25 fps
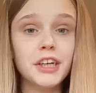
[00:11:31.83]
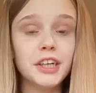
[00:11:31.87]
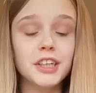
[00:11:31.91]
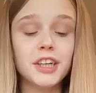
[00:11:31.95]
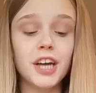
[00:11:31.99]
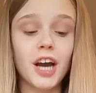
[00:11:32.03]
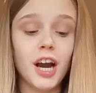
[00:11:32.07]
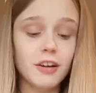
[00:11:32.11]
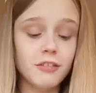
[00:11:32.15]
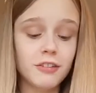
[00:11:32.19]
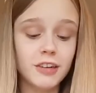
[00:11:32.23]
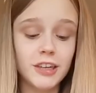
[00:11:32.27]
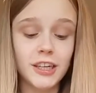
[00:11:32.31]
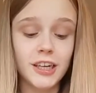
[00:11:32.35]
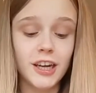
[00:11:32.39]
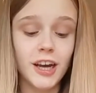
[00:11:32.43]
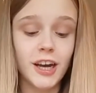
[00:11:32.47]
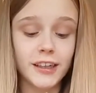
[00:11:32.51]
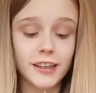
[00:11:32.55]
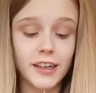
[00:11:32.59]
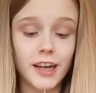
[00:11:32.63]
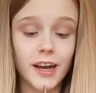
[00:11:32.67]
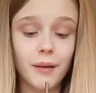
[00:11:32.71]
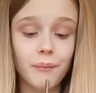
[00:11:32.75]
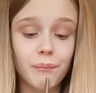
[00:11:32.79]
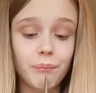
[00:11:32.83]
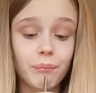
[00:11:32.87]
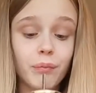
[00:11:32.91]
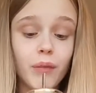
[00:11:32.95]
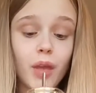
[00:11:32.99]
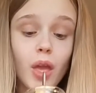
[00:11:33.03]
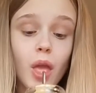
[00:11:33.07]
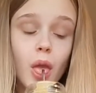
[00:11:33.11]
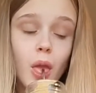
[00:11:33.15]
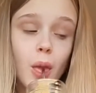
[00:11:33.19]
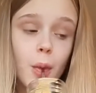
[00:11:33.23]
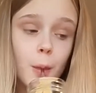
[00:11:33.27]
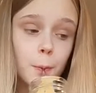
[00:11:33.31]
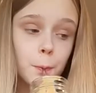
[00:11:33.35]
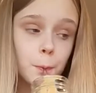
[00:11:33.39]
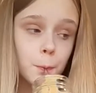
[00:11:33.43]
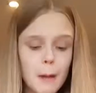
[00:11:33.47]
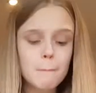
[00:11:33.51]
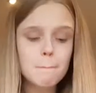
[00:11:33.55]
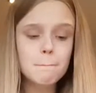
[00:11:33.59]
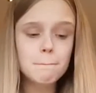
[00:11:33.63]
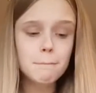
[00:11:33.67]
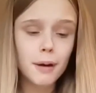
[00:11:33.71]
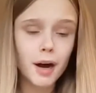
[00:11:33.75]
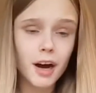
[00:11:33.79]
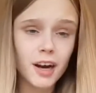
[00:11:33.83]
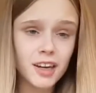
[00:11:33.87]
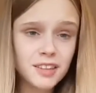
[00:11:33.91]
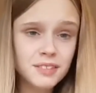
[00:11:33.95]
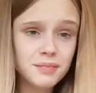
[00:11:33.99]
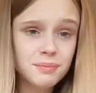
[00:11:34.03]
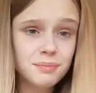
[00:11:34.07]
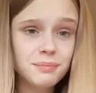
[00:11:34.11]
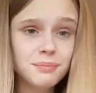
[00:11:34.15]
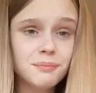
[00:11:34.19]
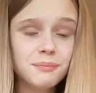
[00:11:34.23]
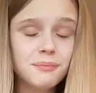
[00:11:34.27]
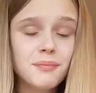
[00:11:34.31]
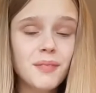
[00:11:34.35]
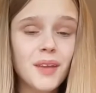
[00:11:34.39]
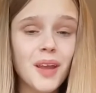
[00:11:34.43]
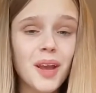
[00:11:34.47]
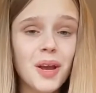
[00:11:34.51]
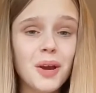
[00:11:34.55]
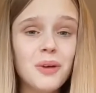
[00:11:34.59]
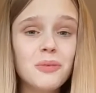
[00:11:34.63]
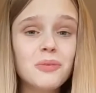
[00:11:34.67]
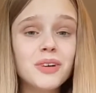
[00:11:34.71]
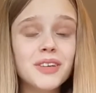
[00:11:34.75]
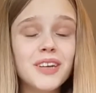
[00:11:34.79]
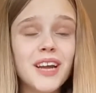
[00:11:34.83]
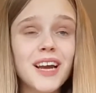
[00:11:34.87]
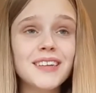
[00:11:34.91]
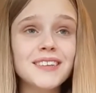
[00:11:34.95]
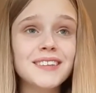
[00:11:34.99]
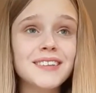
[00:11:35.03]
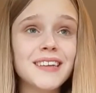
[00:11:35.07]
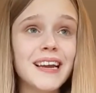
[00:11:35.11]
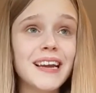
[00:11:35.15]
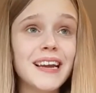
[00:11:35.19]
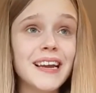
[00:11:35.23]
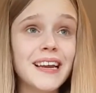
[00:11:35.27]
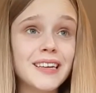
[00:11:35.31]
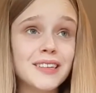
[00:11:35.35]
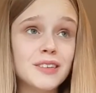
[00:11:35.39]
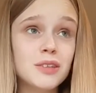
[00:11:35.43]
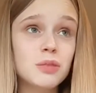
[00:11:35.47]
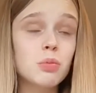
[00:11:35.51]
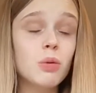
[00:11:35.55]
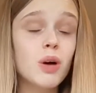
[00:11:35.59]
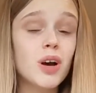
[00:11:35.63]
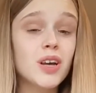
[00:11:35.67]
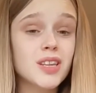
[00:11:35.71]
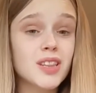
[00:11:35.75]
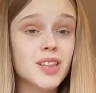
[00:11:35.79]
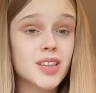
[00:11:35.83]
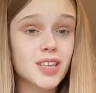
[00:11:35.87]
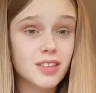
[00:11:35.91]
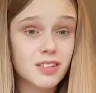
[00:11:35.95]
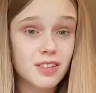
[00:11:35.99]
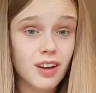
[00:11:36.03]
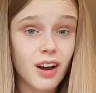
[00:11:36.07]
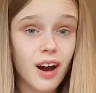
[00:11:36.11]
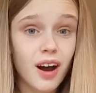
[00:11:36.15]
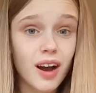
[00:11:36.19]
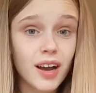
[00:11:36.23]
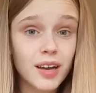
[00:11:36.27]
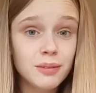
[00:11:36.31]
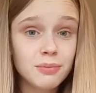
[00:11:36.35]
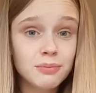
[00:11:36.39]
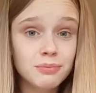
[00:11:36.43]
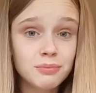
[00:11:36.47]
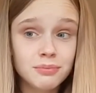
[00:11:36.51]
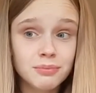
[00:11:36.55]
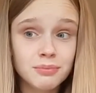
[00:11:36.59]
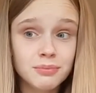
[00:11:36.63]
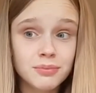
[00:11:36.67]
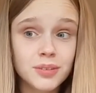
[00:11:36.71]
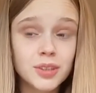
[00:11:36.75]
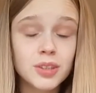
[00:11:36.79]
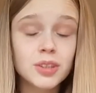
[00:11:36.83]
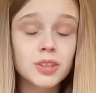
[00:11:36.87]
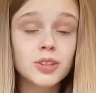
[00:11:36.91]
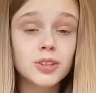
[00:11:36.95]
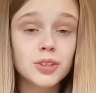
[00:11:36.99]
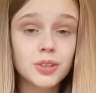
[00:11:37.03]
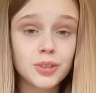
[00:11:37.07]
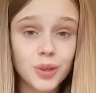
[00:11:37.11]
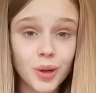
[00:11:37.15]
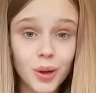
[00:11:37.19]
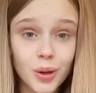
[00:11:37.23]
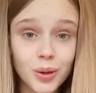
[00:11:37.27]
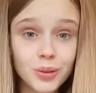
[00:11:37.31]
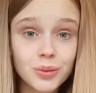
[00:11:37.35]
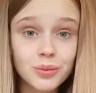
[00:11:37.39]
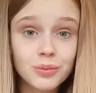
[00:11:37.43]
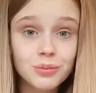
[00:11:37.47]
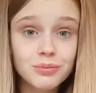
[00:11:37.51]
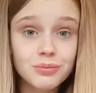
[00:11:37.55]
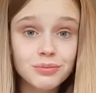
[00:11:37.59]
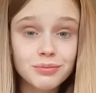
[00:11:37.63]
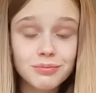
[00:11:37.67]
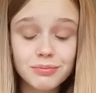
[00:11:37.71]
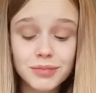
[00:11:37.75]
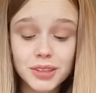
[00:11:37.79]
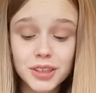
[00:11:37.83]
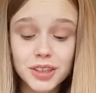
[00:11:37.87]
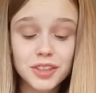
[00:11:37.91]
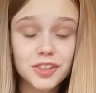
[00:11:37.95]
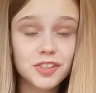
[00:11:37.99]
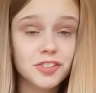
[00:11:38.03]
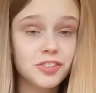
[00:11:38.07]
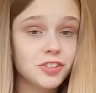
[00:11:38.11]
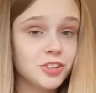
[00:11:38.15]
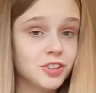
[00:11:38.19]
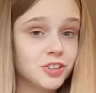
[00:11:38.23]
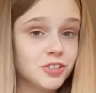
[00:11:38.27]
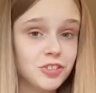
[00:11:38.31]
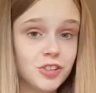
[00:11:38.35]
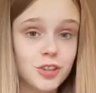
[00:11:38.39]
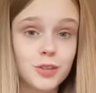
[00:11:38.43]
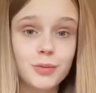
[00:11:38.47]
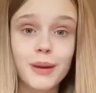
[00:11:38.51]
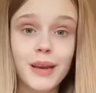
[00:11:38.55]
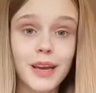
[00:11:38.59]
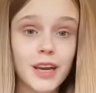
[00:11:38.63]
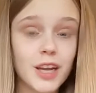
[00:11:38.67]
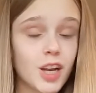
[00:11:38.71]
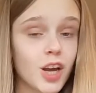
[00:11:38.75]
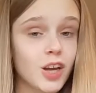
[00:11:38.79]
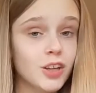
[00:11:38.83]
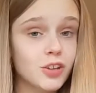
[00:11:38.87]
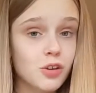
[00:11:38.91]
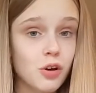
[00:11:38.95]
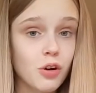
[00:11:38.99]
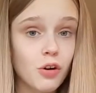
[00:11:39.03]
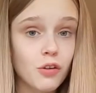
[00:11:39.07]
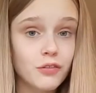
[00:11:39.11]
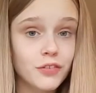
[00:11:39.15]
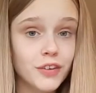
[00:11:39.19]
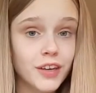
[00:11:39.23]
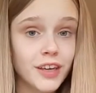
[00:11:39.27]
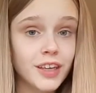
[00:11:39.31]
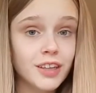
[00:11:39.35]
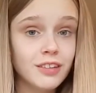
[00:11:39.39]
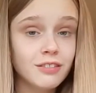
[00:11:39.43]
I really like that. But would I say it's worth the time? No, because you can just make a nice coffee.